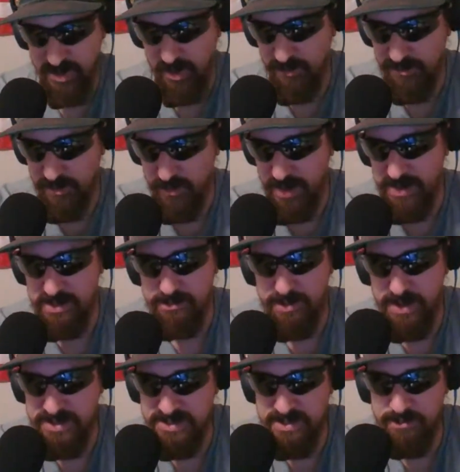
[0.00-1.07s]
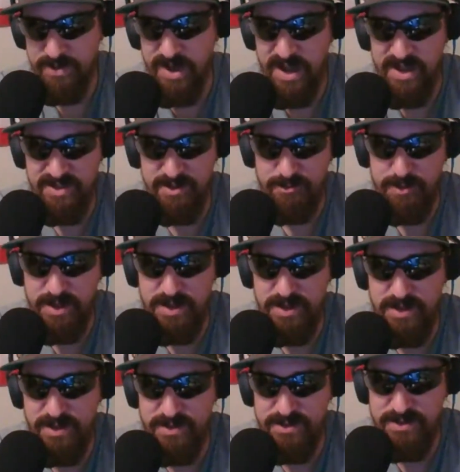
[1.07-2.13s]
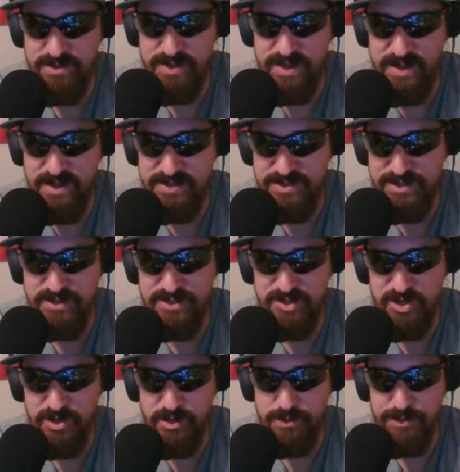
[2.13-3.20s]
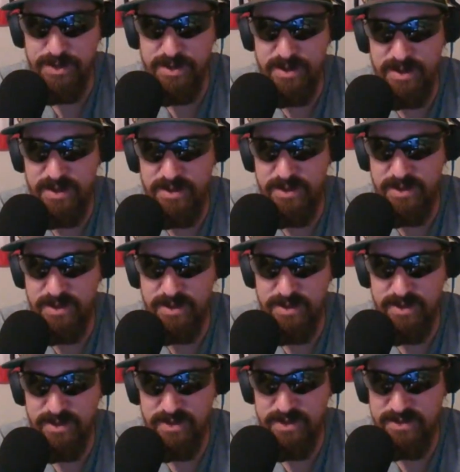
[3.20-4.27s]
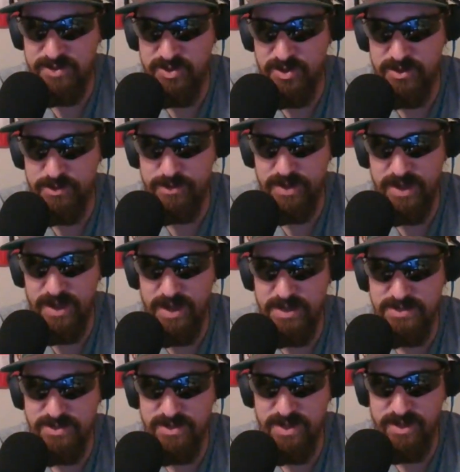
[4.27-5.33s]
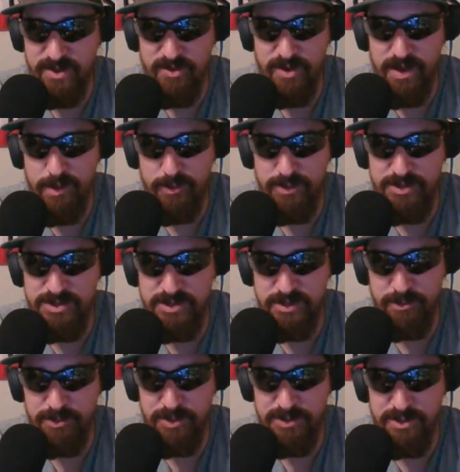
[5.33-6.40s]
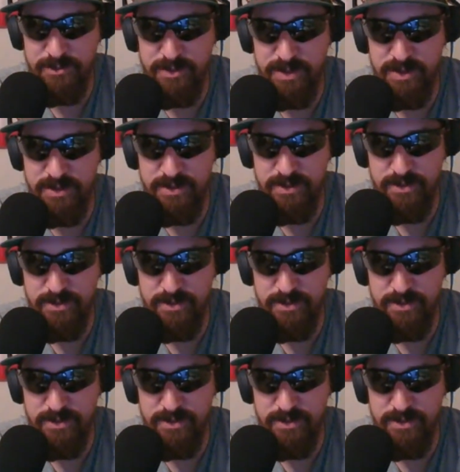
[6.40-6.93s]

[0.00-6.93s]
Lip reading: overrated by some guy in the media, and then they get to the tournament, and then the tournament guys are like, "Crap, we shouldn't have put them in.